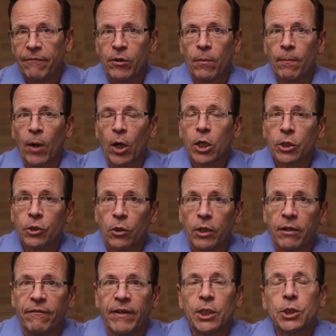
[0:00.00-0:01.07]
If you embark on their
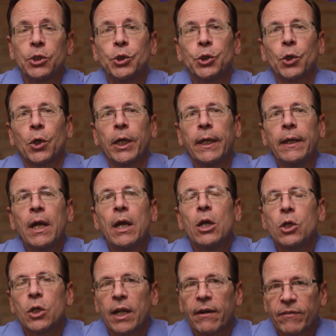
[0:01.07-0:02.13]
innovation journey,
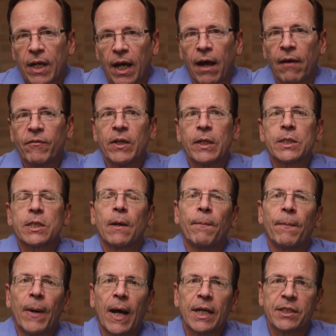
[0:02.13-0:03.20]
you can have confidence in a
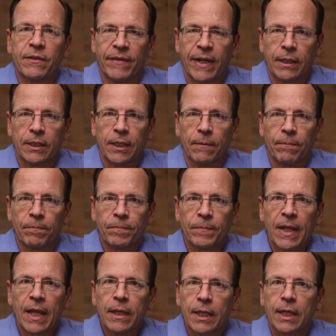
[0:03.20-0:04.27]
positive outcome.
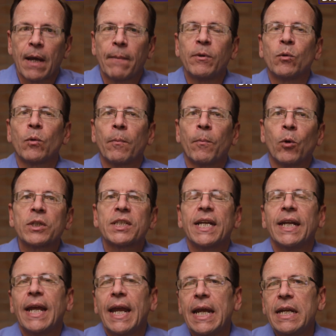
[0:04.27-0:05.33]
The company reports
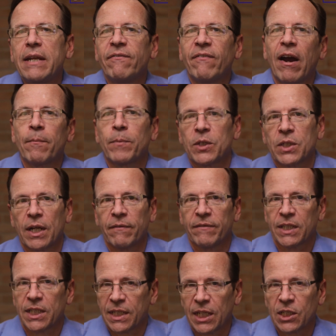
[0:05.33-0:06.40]
that 85% of
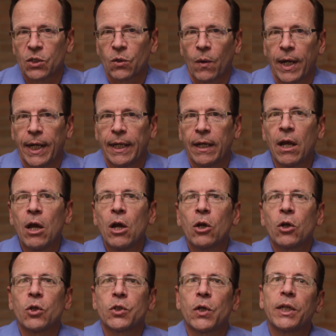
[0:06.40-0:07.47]
its test grinding
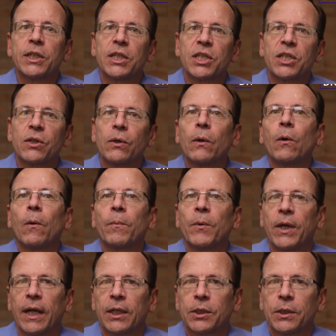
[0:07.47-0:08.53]
goes on to serial
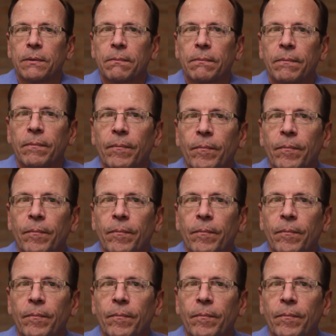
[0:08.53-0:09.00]
production.